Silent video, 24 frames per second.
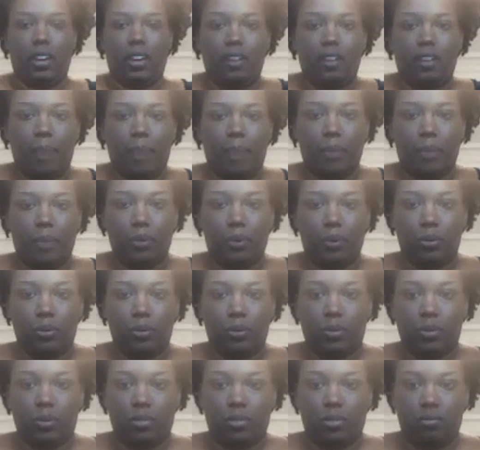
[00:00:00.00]
of my
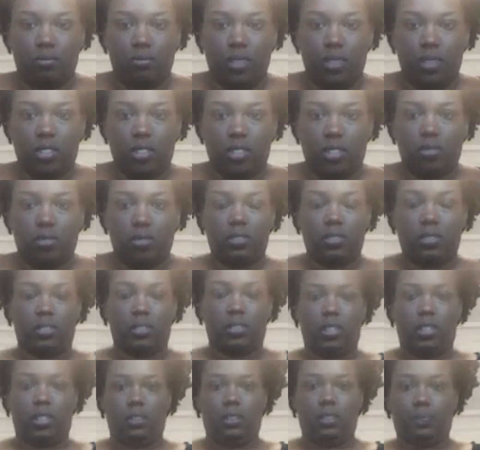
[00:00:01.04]
boobs, as you can see.